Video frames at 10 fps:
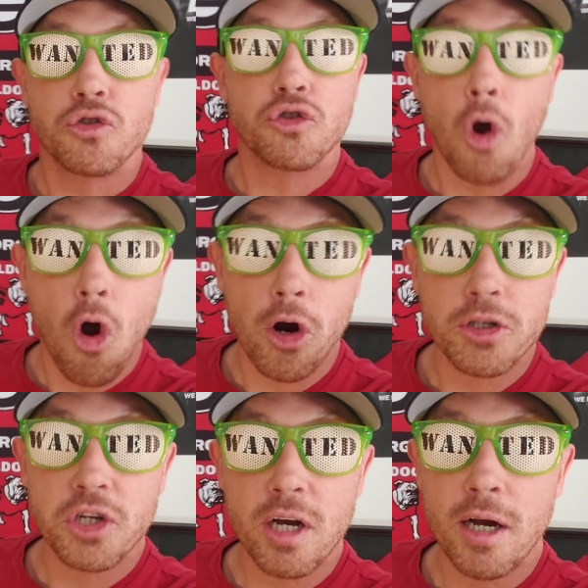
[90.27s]

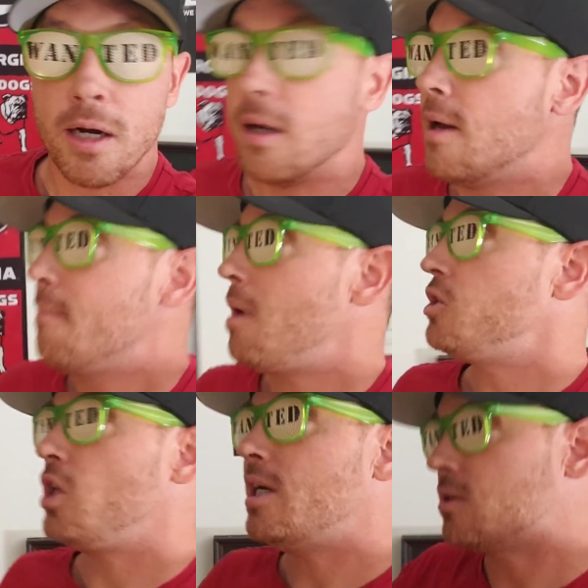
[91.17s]
Georgia! My
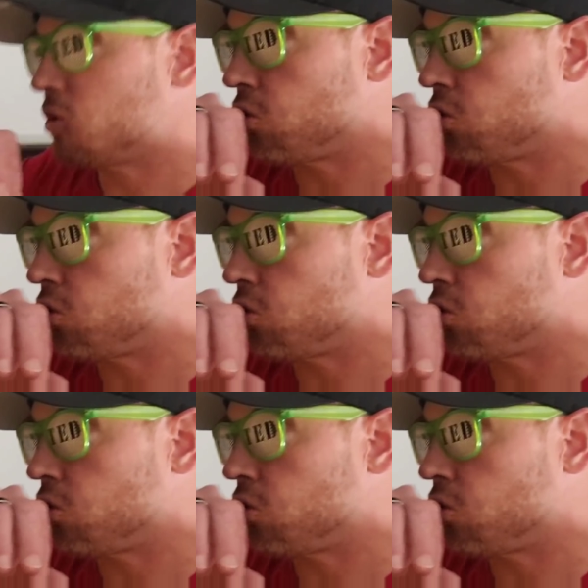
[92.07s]
Jesus